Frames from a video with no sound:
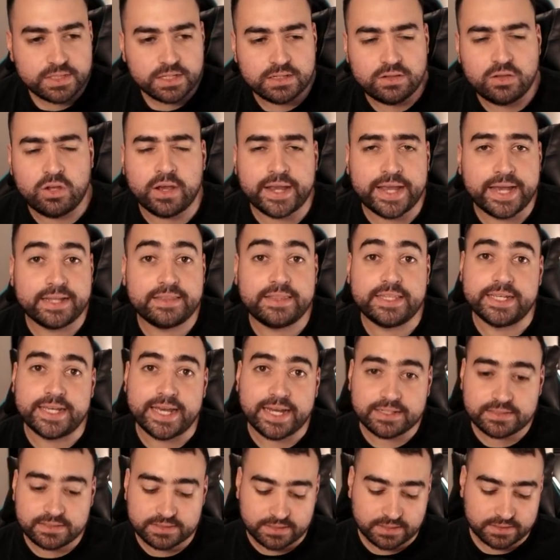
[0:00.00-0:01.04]
log out the
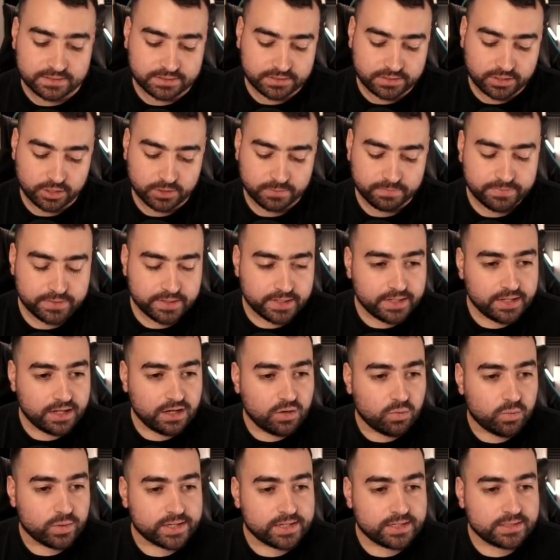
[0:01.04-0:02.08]
answer. So
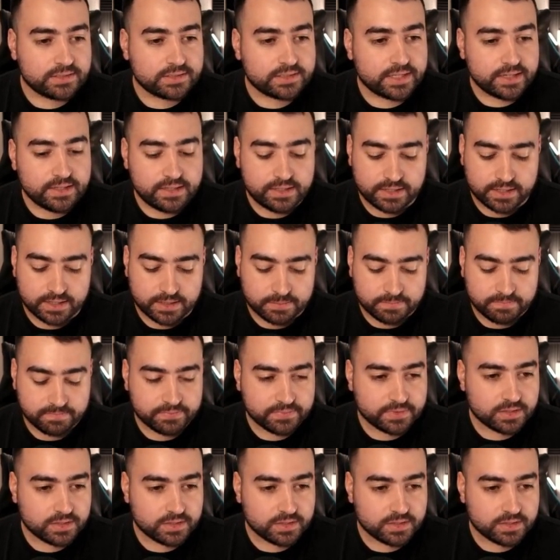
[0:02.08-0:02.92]
we're gonna say here